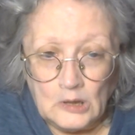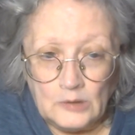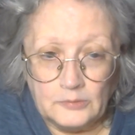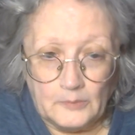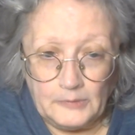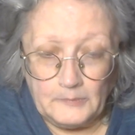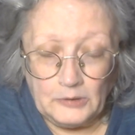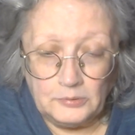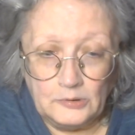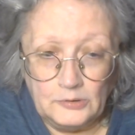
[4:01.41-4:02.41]
So the
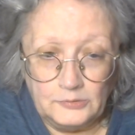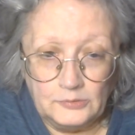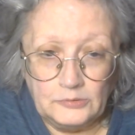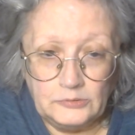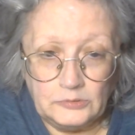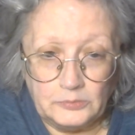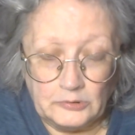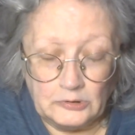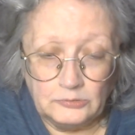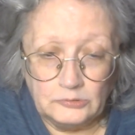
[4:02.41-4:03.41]
best way to do this is if you're
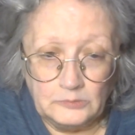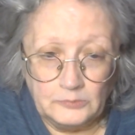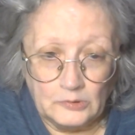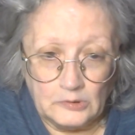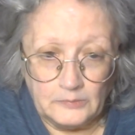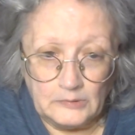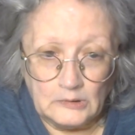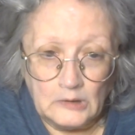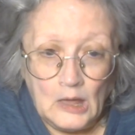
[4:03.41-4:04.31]
interested in Prolific.